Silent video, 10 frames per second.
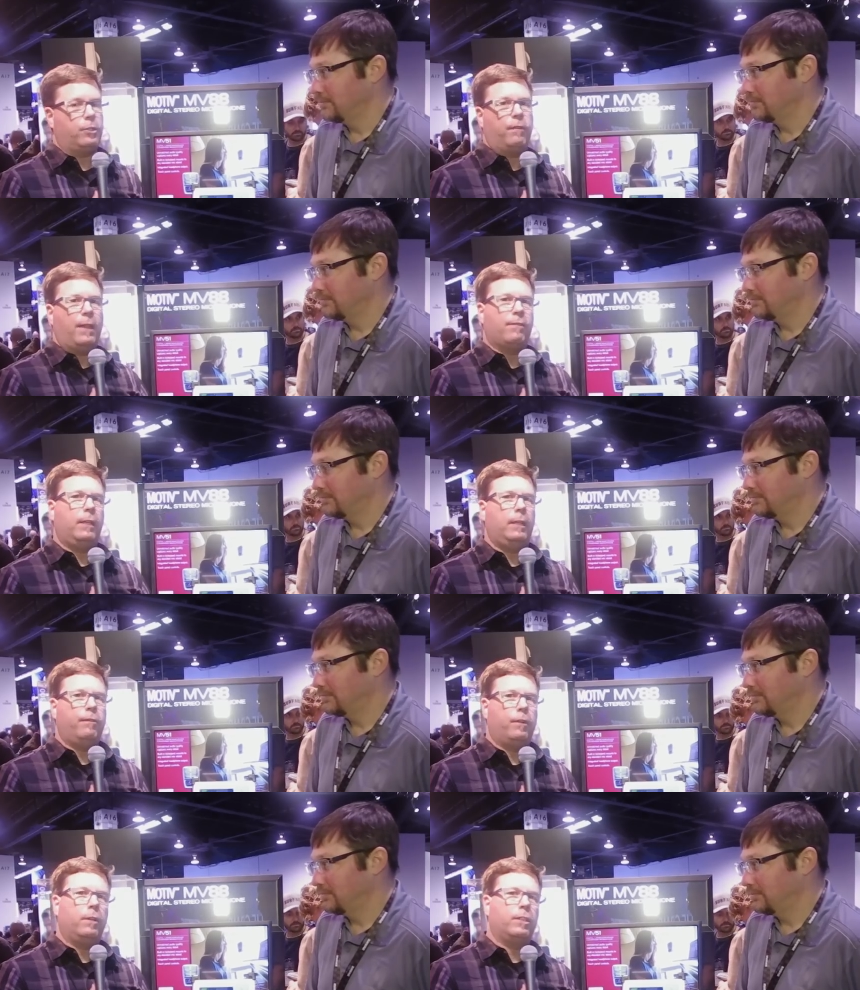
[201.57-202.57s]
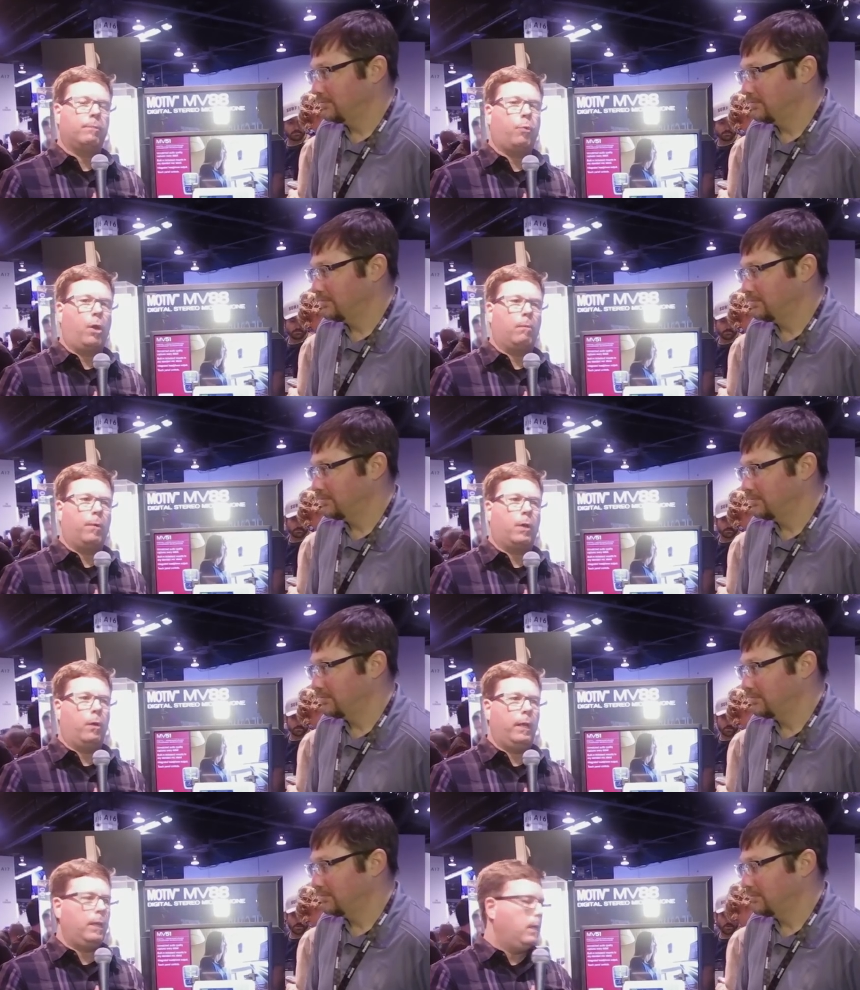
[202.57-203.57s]
Speaker 1: So if you have a need for doing some portable
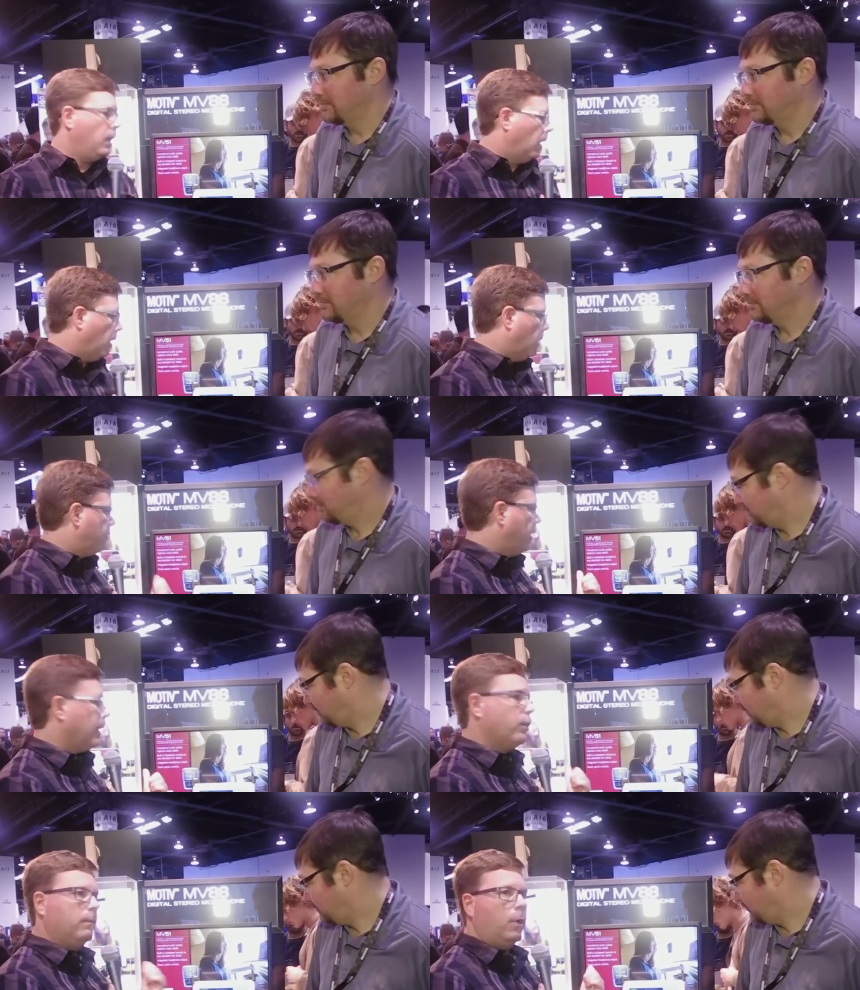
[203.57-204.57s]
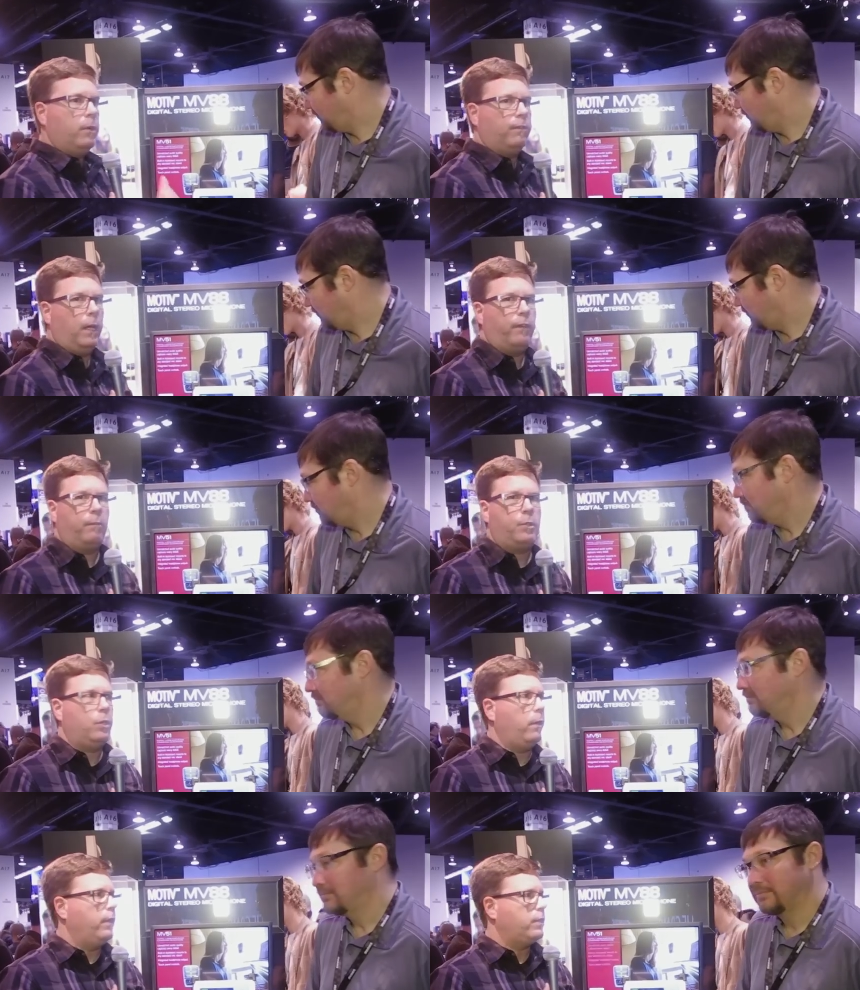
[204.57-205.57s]
recording, um, check out the Motiv line from
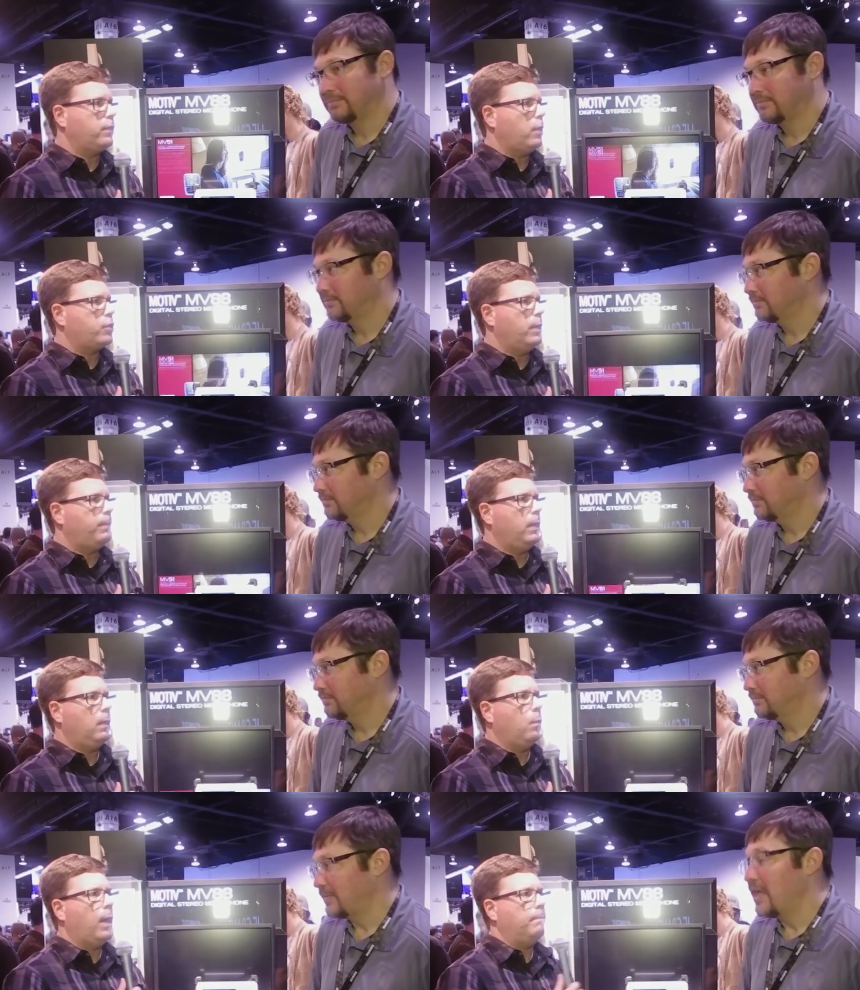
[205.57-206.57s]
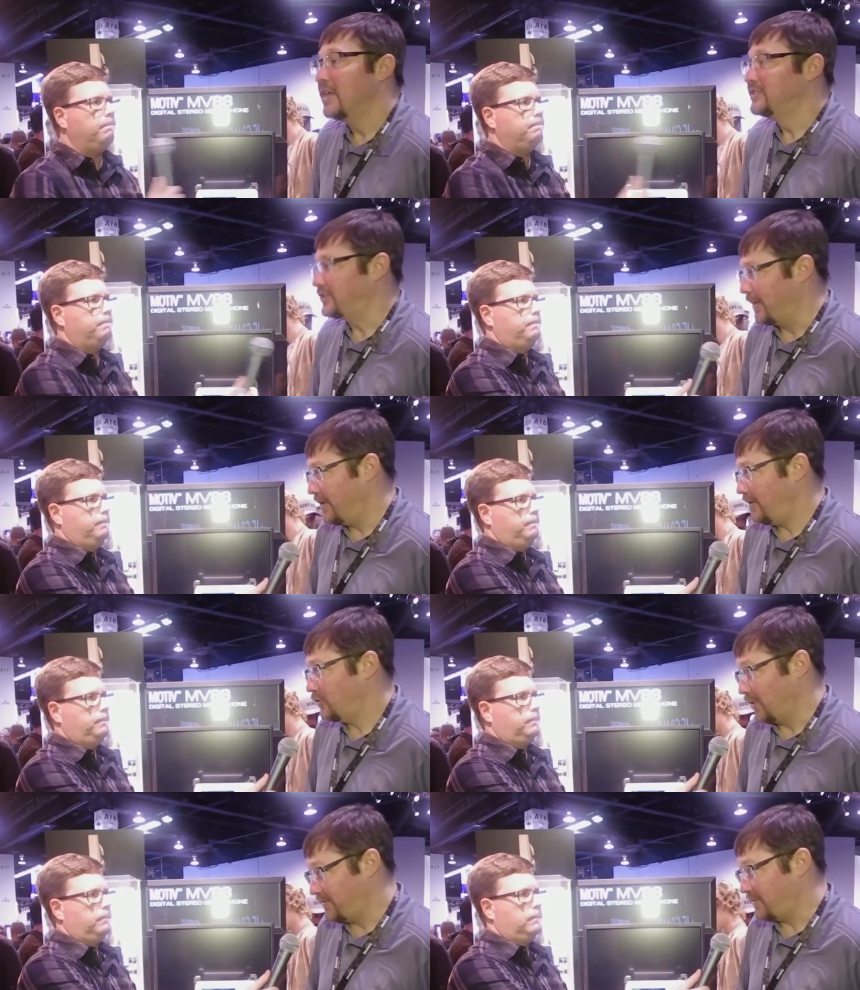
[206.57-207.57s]
Shure. This is all shipping when? Summer
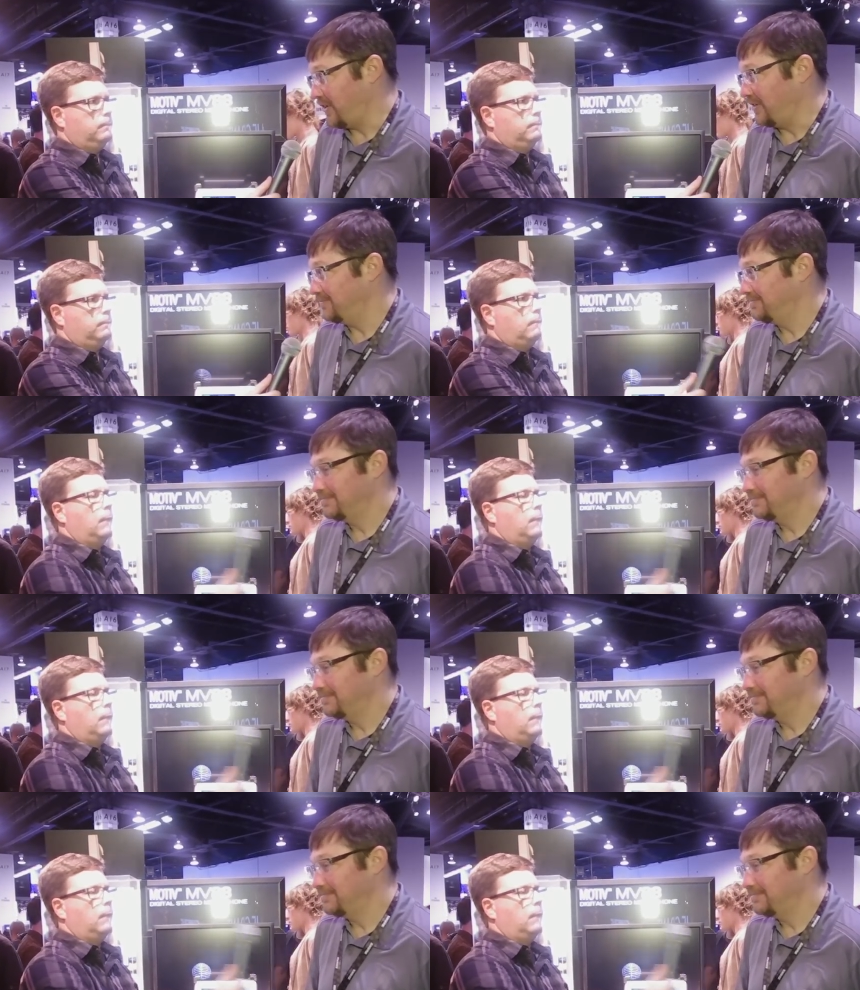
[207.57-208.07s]
2015.